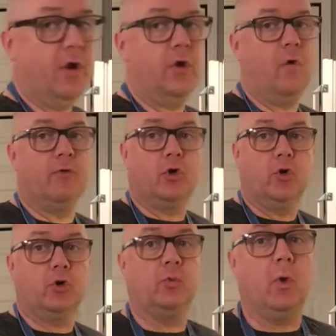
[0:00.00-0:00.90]
it
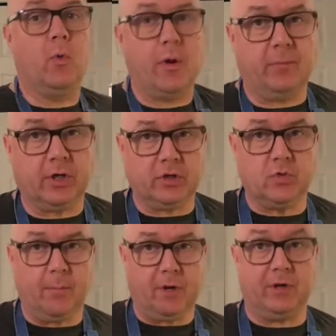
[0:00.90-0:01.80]
overcooked. We want to bring it to
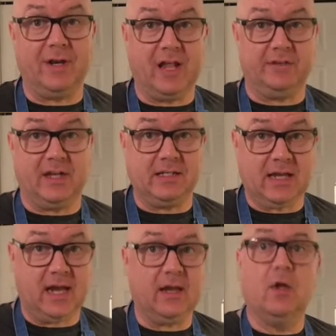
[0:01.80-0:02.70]
about an al dente.